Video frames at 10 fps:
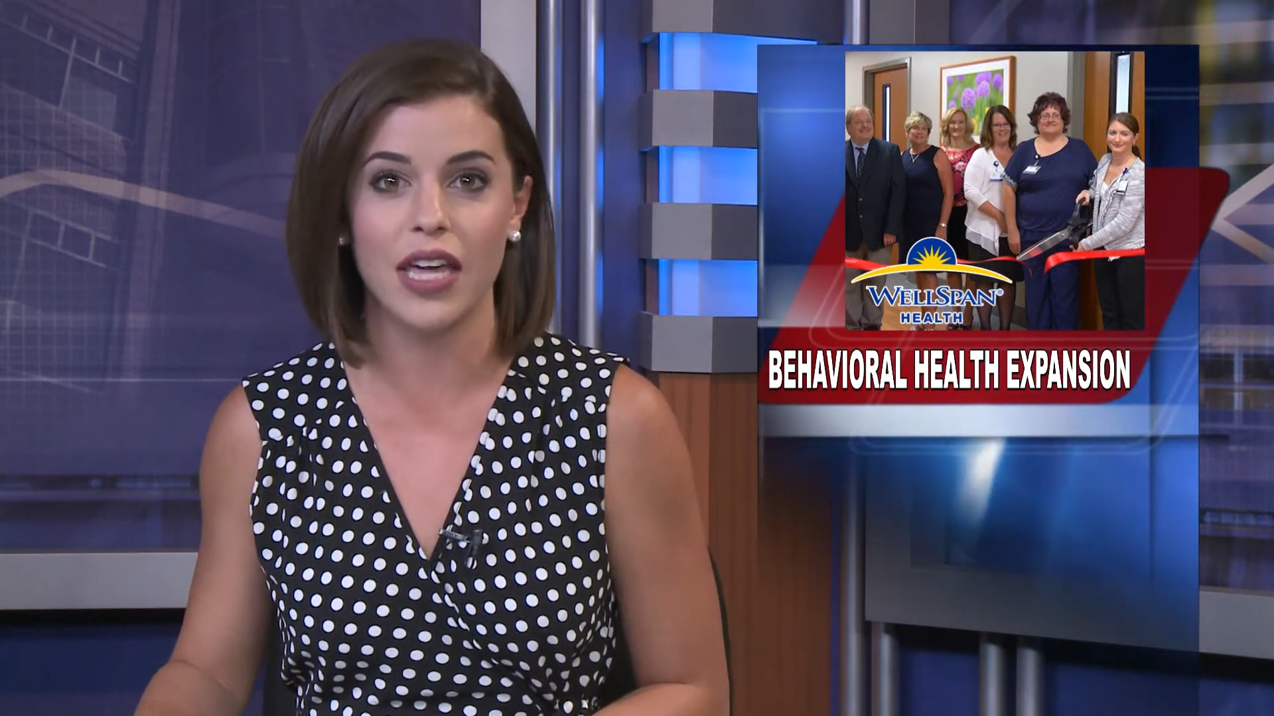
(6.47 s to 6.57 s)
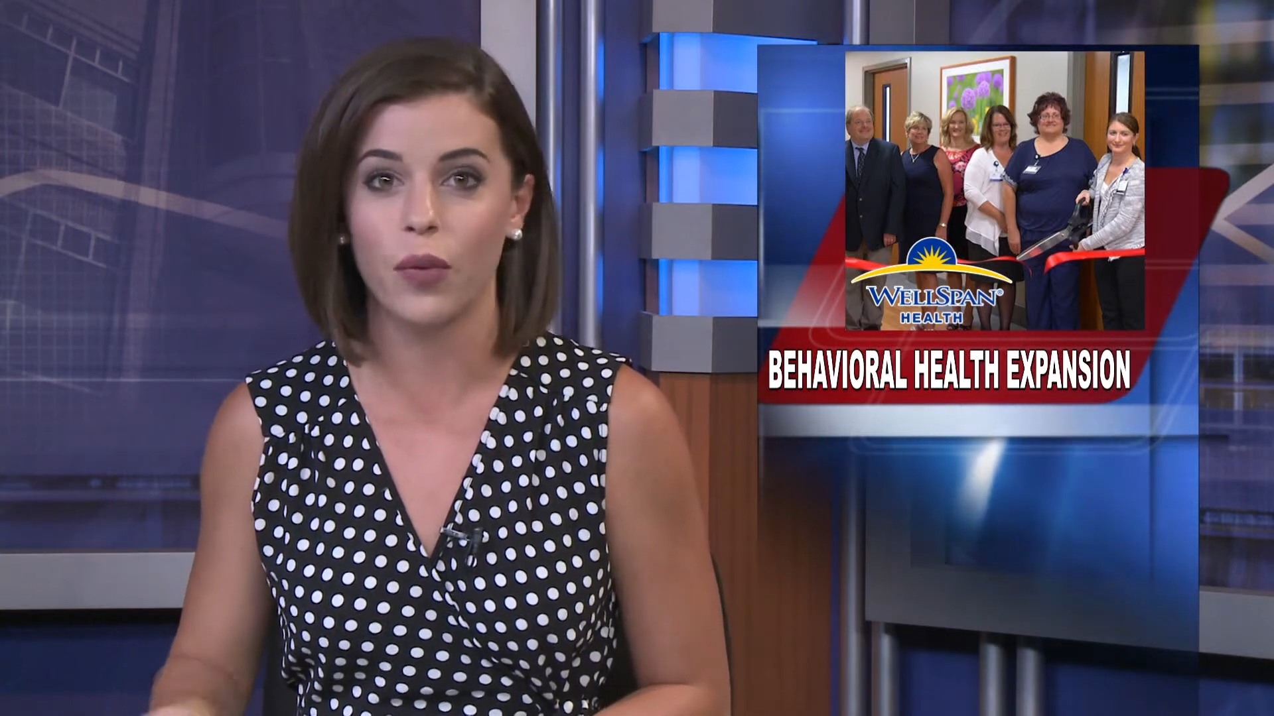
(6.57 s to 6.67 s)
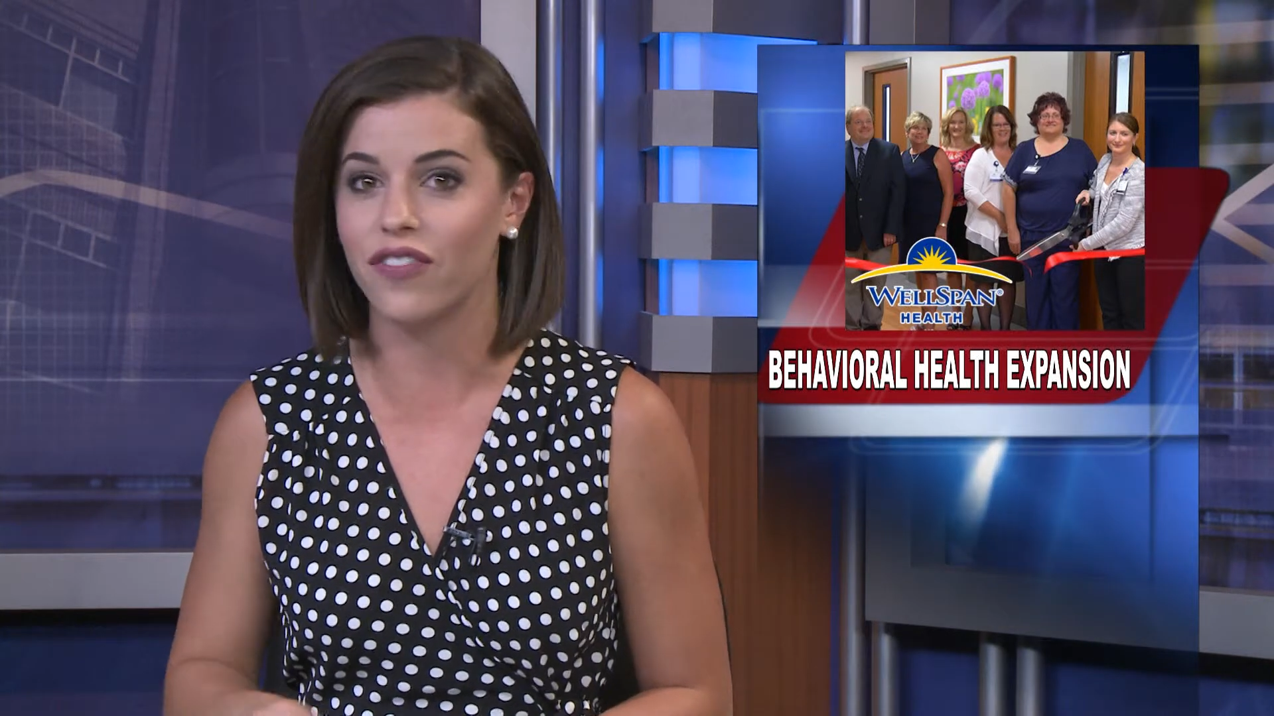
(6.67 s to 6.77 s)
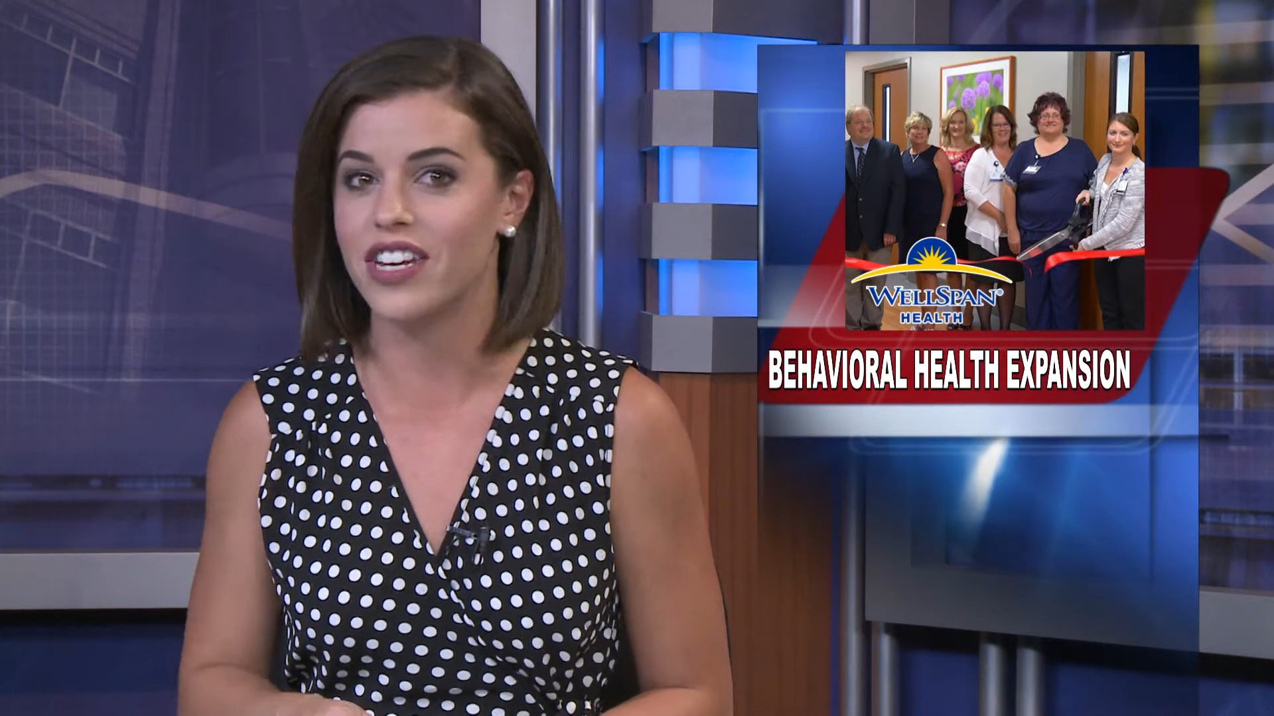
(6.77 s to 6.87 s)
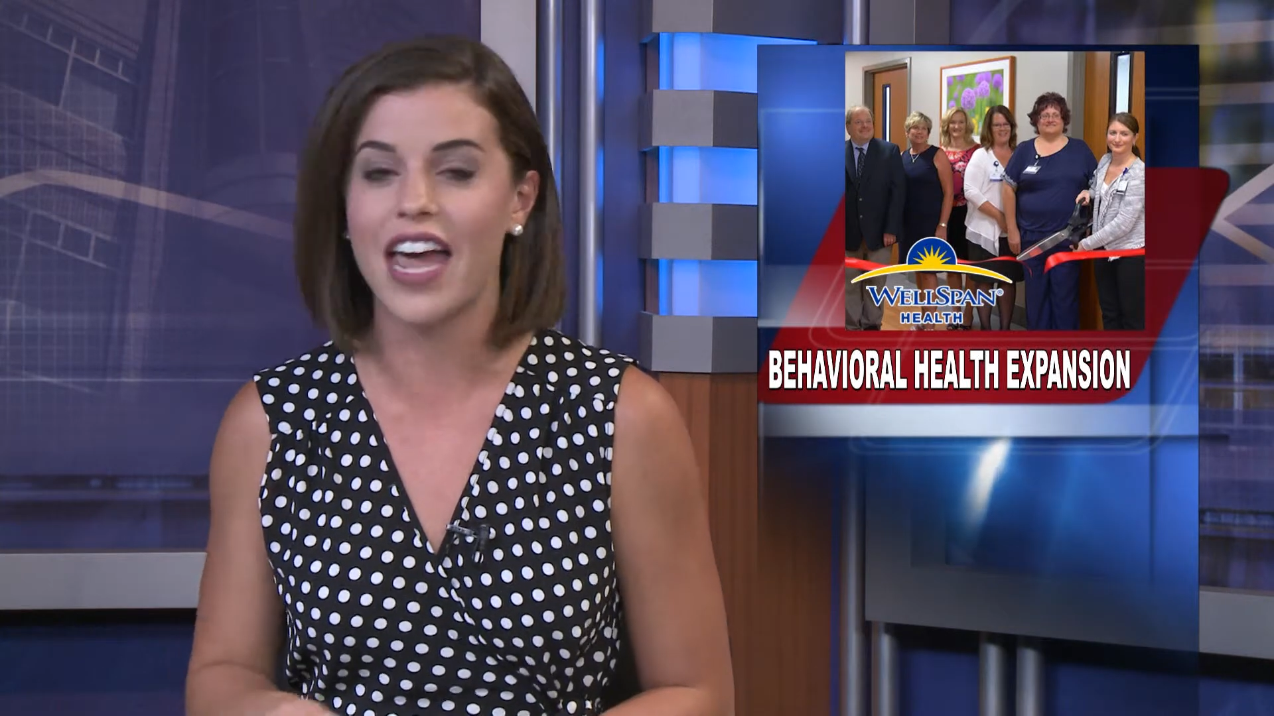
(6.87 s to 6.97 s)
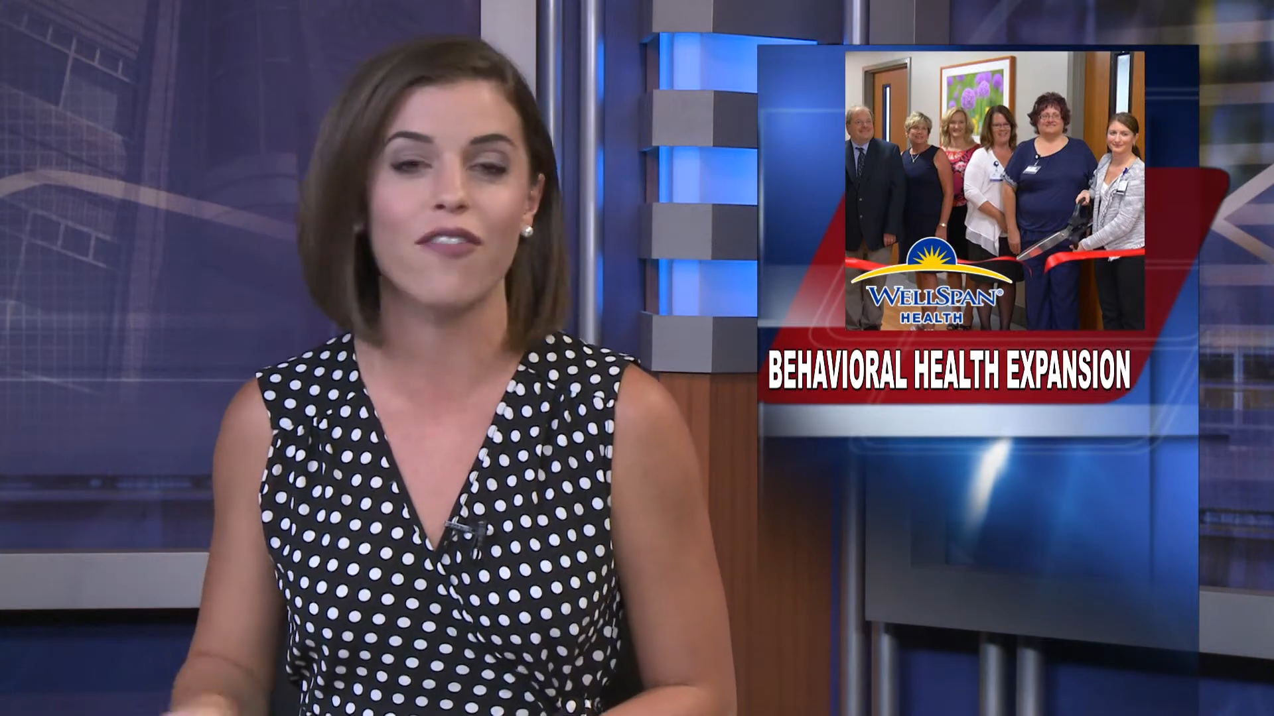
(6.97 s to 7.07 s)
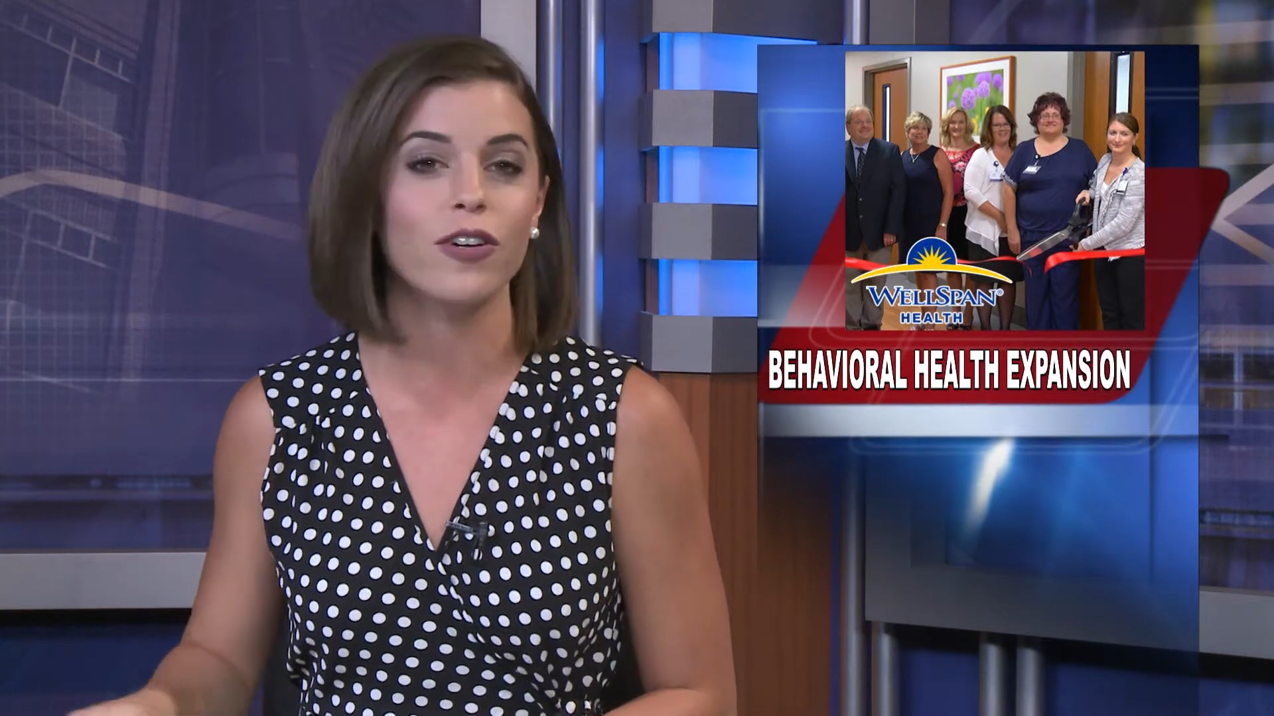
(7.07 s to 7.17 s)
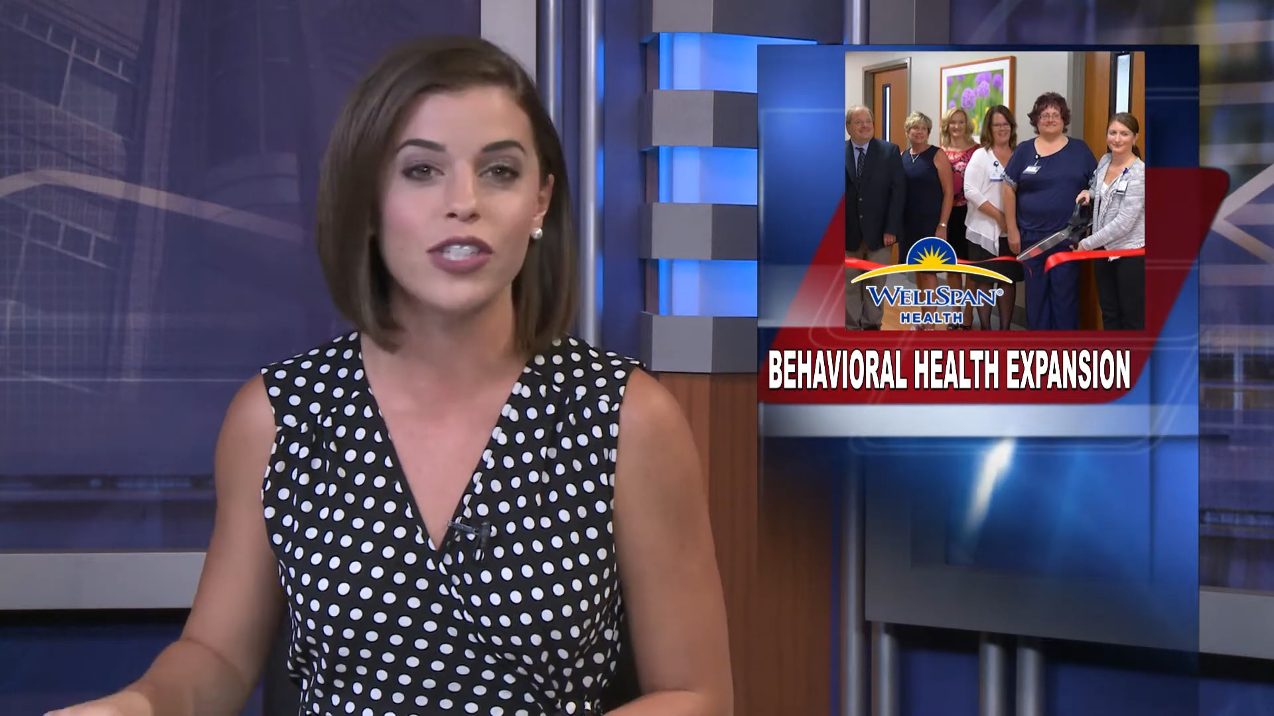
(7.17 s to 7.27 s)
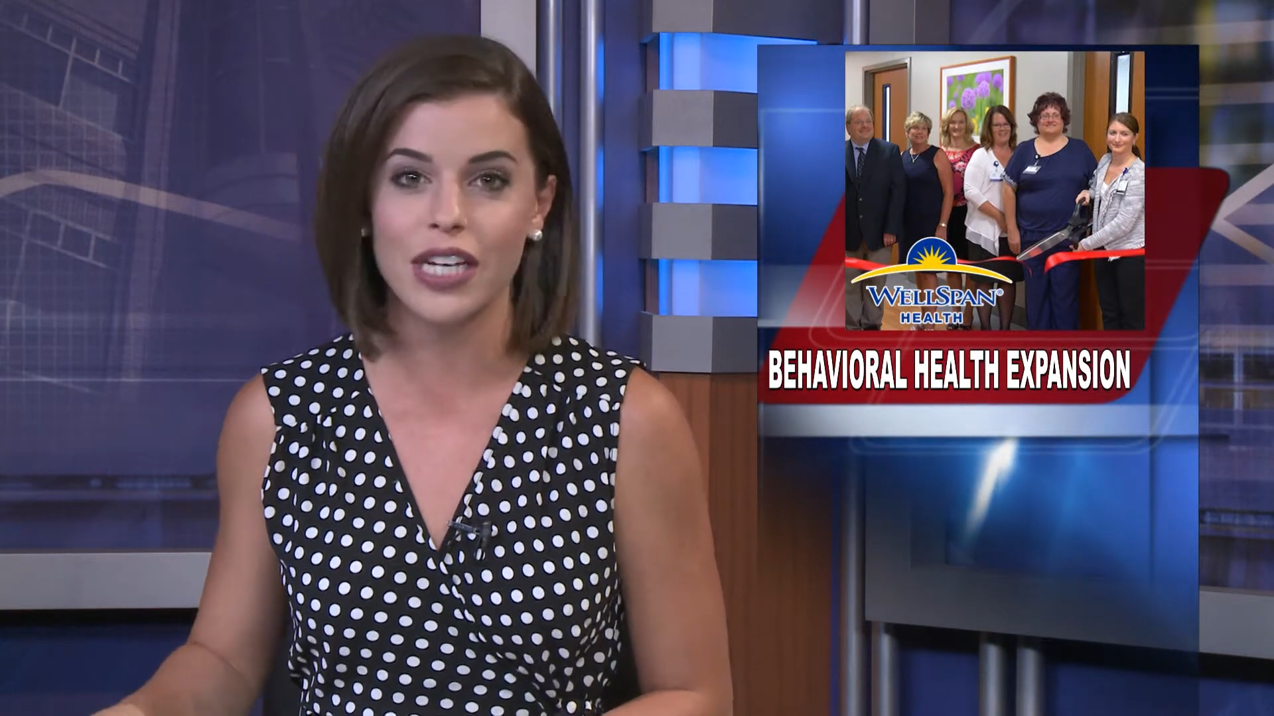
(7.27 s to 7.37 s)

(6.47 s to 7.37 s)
that we've never